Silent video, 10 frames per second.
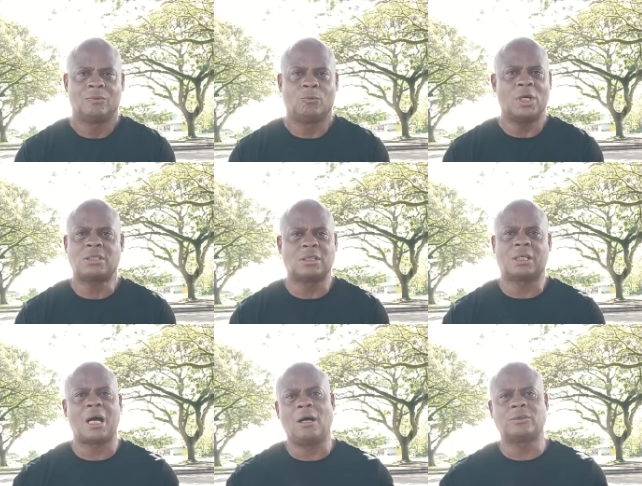What's the
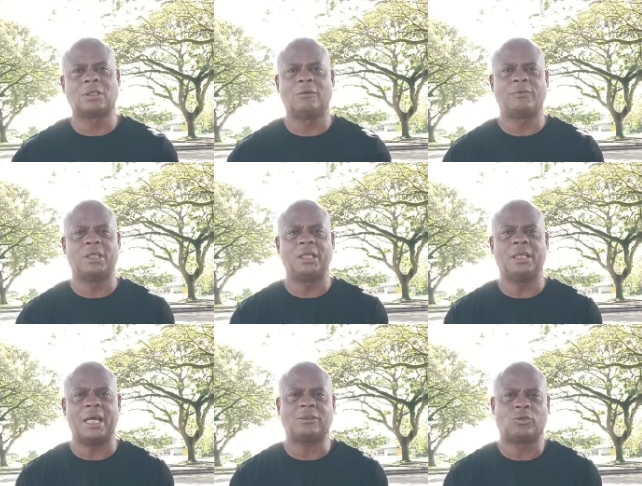cost of the
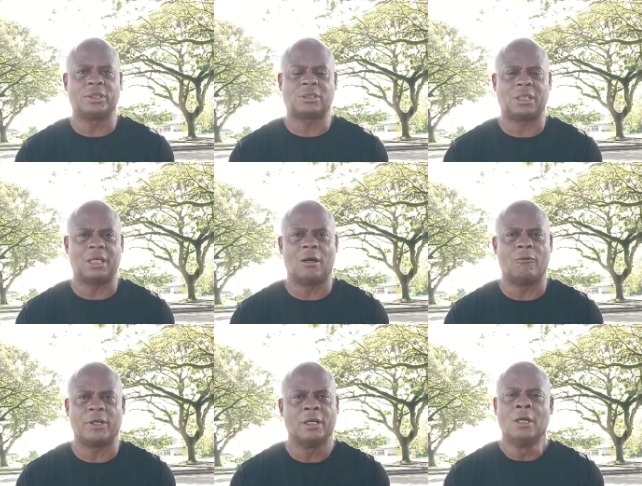electricity
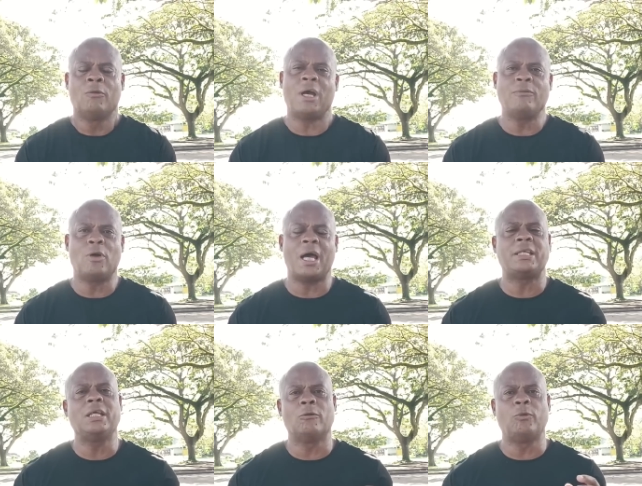over here? We have no
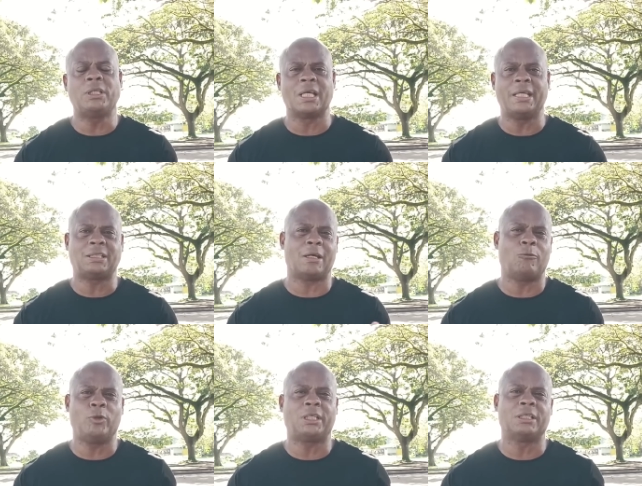idea. We think
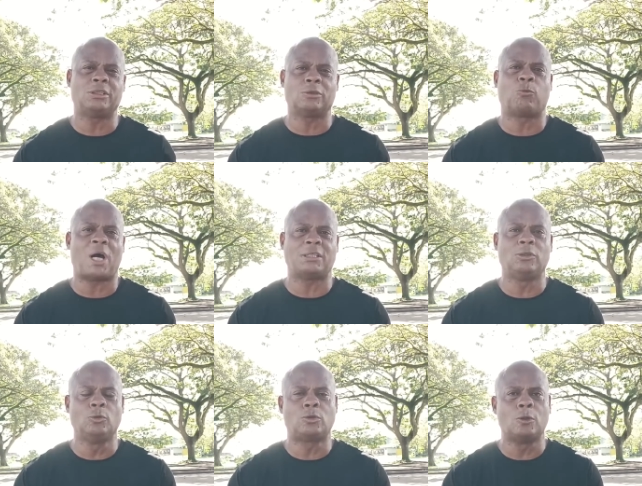that we can just watch
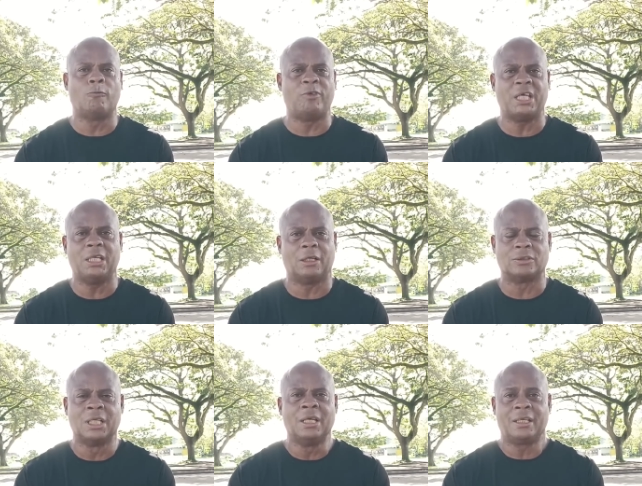YouTube
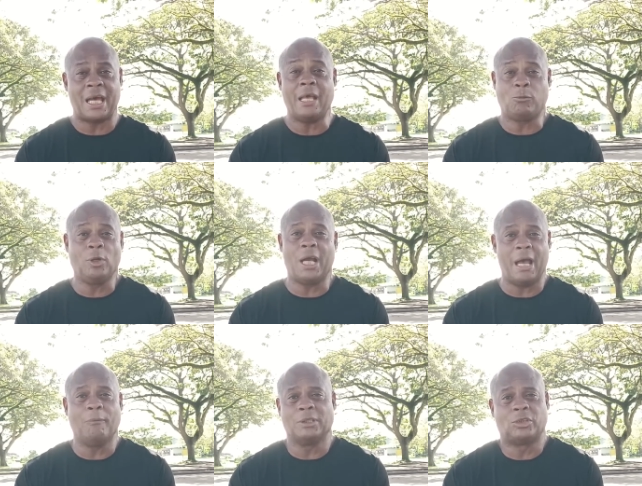videos. Guys, we're
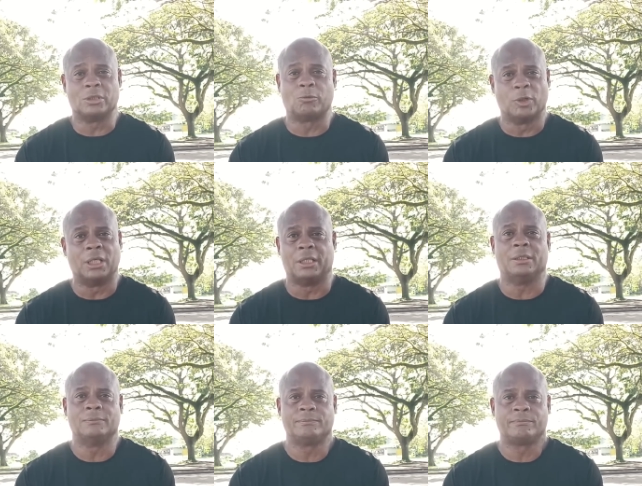amateurs
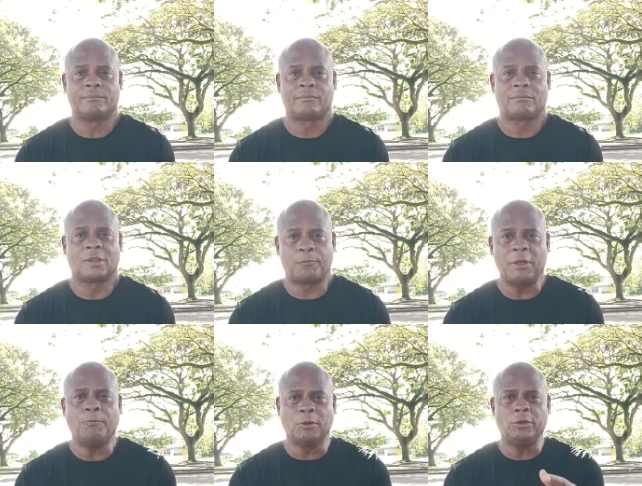really. The
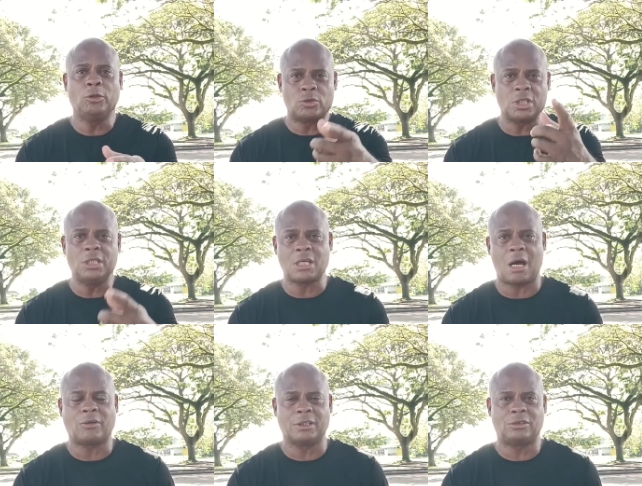people you see
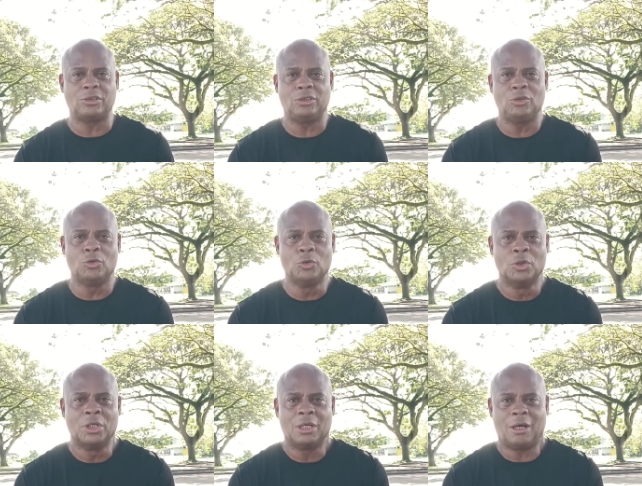talking to you
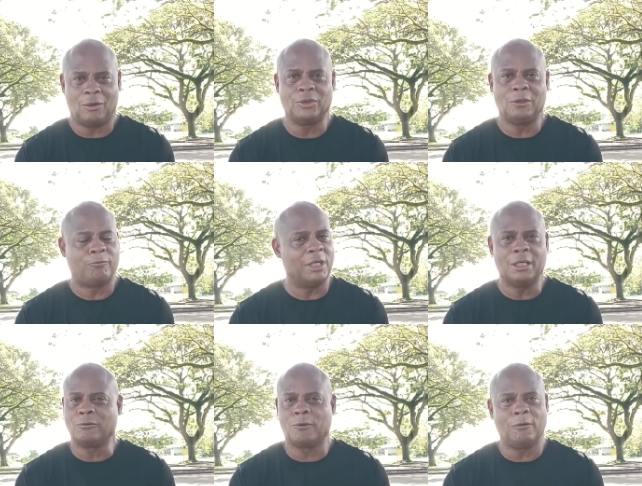on these
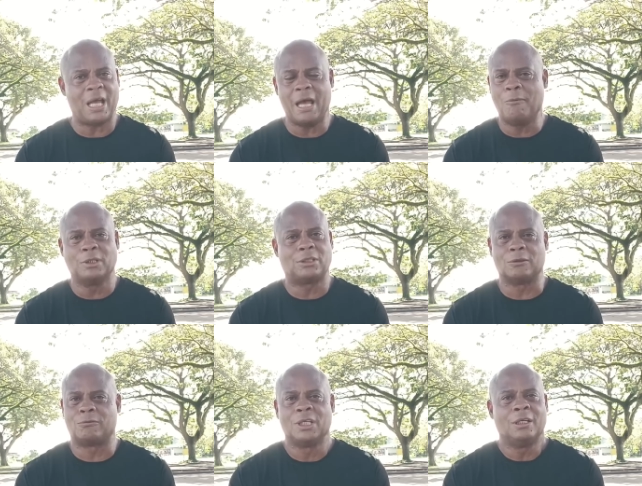videos are amateurs.